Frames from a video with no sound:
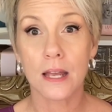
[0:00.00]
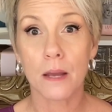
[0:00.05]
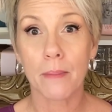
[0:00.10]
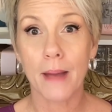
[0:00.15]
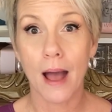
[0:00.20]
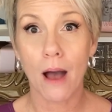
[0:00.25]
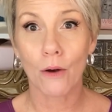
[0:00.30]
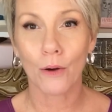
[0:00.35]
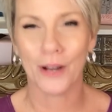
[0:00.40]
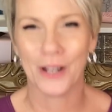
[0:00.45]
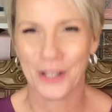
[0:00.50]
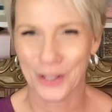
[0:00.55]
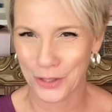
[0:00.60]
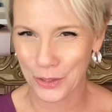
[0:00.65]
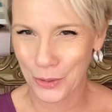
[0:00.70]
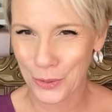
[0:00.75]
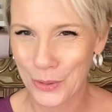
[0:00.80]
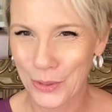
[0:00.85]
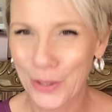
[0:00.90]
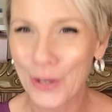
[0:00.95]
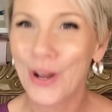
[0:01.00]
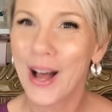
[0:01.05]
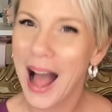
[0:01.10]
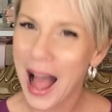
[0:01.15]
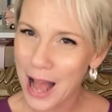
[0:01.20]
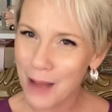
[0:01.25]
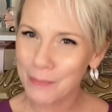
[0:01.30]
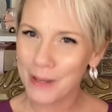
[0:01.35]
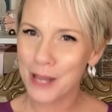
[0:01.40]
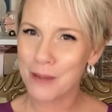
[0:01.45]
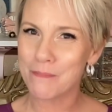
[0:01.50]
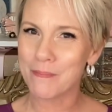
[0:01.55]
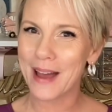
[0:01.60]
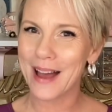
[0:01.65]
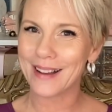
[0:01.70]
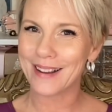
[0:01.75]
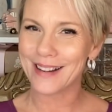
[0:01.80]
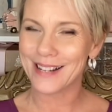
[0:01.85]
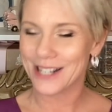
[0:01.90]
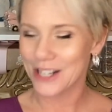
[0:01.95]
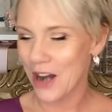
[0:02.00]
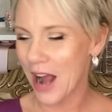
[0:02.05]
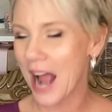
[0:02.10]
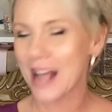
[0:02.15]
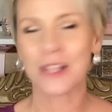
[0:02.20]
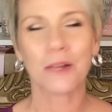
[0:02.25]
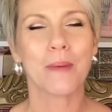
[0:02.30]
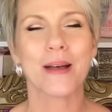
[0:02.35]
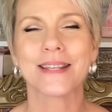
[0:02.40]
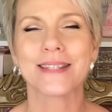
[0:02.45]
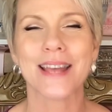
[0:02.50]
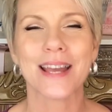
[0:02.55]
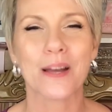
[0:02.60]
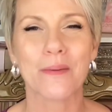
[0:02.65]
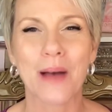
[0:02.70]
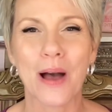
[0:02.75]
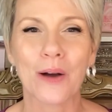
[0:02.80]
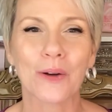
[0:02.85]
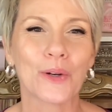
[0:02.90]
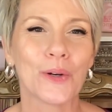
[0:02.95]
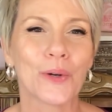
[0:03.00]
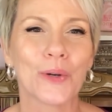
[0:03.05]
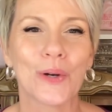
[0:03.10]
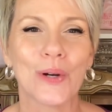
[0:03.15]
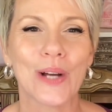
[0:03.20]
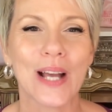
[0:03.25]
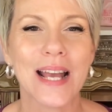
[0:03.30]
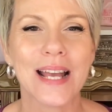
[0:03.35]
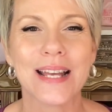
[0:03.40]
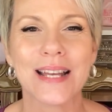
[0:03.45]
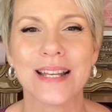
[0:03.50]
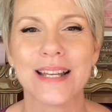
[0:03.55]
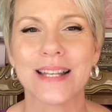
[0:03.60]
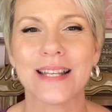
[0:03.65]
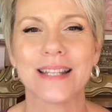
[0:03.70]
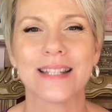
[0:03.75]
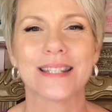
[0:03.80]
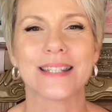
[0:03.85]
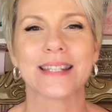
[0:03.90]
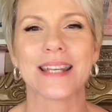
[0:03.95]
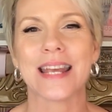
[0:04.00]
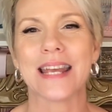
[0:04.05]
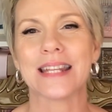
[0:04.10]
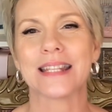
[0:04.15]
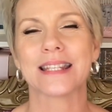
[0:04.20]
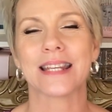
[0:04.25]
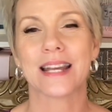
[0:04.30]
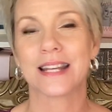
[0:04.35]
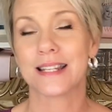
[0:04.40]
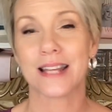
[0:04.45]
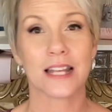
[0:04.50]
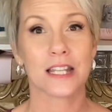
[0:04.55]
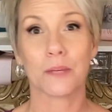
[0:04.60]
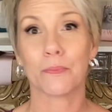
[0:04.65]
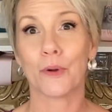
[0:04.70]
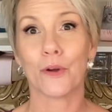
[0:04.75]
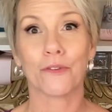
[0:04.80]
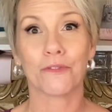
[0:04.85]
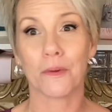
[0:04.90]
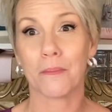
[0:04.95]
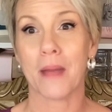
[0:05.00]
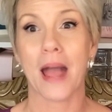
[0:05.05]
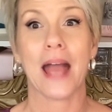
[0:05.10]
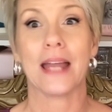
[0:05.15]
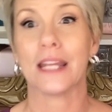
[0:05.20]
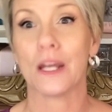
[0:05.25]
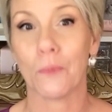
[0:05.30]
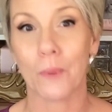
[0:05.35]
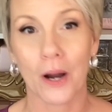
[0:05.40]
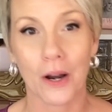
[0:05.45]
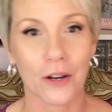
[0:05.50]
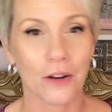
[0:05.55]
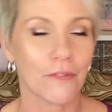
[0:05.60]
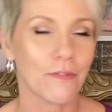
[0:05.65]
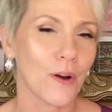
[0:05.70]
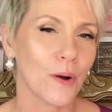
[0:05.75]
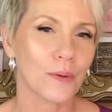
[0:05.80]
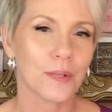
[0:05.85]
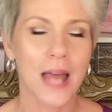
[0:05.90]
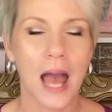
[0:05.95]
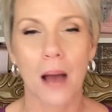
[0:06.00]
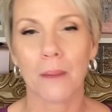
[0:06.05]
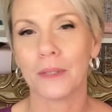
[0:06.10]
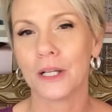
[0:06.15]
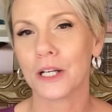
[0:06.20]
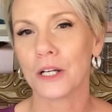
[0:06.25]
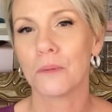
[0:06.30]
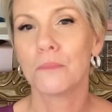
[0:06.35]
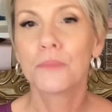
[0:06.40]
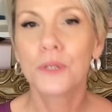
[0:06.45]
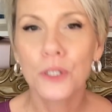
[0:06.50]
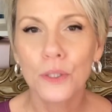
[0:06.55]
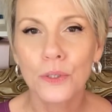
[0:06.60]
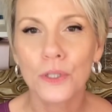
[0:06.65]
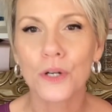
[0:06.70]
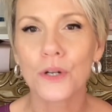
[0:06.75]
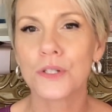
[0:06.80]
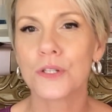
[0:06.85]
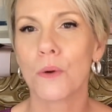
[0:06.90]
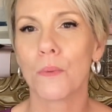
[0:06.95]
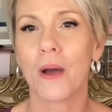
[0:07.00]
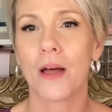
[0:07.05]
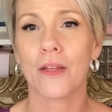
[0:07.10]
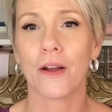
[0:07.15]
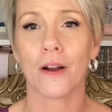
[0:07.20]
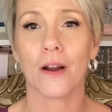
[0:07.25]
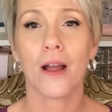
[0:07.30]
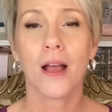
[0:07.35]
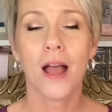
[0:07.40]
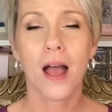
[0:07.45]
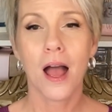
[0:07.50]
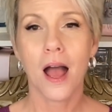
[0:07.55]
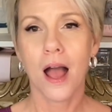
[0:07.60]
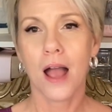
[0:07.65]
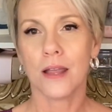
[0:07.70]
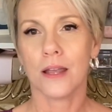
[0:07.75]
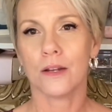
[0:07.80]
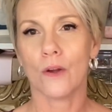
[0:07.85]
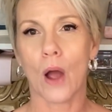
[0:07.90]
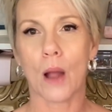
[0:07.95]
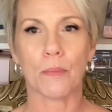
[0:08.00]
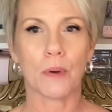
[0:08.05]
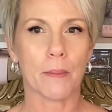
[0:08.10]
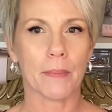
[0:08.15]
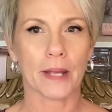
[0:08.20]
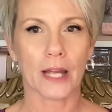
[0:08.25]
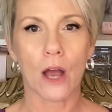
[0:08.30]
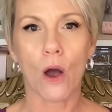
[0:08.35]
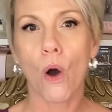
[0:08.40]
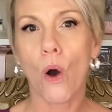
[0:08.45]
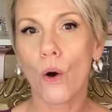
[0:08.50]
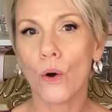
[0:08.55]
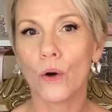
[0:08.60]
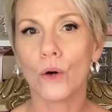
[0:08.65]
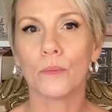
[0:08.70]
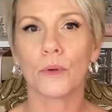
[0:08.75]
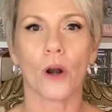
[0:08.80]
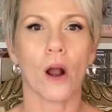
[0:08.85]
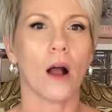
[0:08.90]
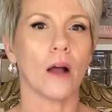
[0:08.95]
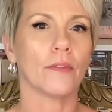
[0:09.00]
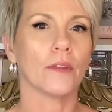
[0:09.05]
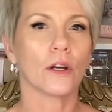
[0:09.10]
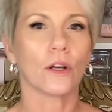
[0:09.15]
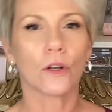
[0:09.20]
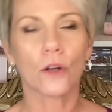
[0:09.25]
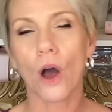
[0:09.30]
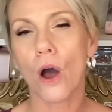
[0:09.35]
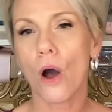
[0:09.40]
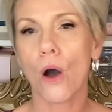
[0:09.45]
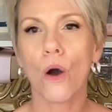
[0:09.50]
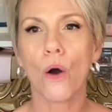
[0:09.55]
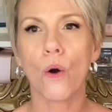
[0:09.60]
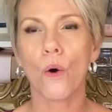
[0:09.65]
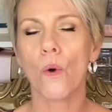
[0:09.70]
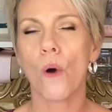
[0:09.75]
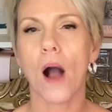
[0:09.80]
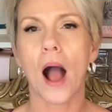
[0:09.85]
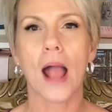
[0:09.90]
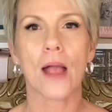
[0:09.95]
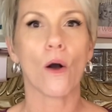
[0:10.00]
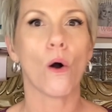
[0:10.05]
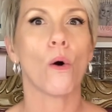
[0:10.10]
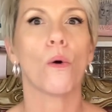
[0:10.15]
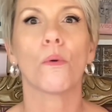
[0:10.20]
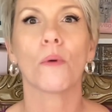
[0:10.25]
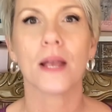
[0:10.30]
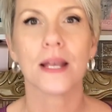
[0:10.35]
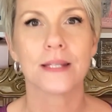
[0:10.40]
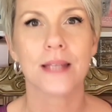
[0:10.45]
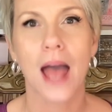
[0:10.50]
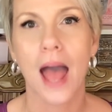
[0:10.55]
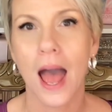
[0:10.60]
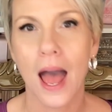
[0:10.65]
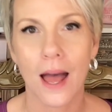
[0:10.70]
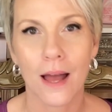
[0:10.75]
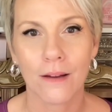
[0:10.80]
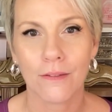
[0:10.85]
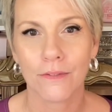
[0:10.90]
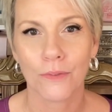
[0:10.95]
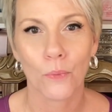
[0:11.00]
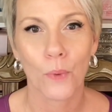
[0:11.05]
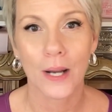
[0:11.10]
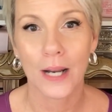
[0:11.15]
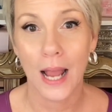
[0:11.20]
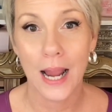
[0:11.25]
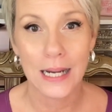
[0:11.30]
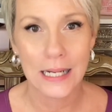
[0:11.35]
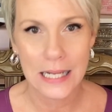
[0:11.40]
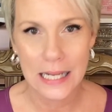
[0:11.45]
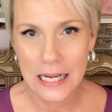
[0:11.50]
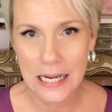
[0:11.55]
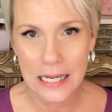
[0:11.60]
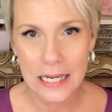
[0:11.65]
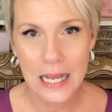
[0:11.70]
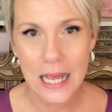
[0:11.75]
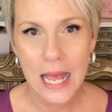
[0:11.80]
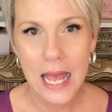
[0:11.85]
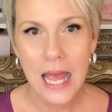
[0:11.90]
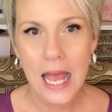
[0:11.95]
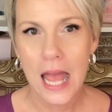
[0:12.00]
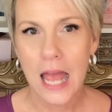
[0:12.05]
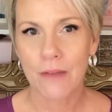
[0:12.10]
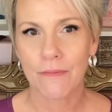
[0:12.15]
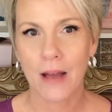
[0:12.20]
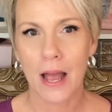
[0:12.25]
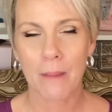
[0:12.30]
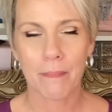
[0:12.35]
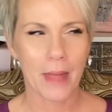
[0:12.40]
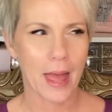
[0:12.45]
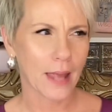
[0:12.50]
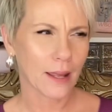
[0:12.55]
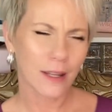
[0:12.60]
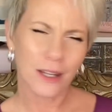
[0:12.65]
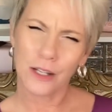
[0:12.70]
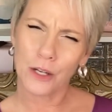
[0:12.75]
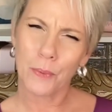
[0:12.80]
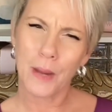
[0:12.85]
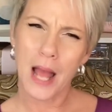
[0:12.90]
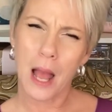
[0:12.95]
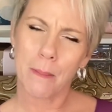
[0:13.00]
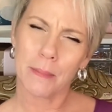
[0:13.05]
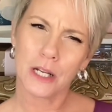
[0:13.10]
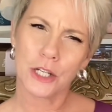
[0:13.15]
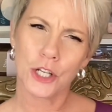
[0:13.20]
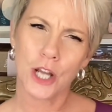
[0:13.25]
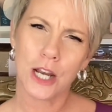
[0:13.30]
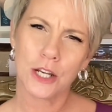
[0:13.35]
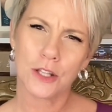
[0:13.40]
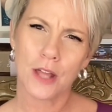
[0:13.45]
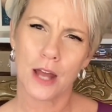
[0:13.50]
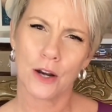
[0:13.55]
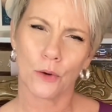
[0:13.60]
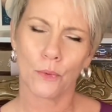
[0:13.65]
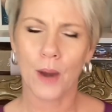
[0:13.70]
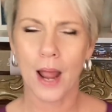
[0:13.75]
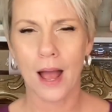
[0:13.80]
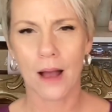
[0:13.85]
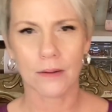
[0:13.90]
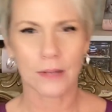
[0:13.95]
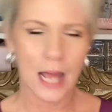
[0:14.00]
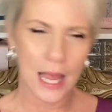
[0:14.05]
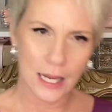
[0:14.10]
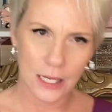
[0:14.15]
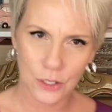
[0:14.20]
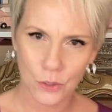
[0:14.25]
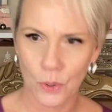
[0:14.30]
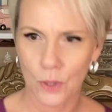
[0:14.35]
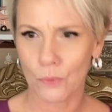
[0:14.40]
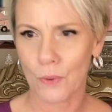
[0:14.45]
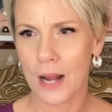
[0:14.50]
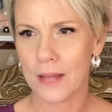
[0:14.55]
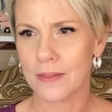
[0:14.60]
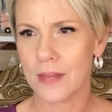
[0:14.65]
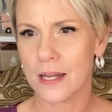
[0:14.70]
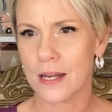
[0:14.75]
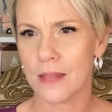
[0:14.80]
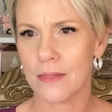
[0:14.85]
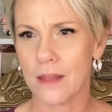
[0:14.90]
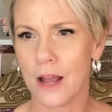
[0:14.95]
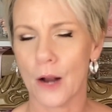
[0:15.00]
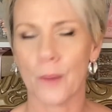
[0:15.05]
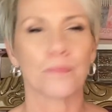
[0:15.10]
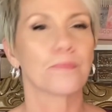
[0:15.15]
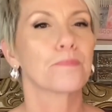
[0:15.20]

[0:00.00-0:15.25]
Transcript: about Google, I'm getting back on track. The best thing about Google is it's accessible from anywhere, your phone, tablet, computer. So whether, I'm prepping at home or on the go, I always have what I need. If I'm like, you know what, I'm going to change that around, I can do it right then and there.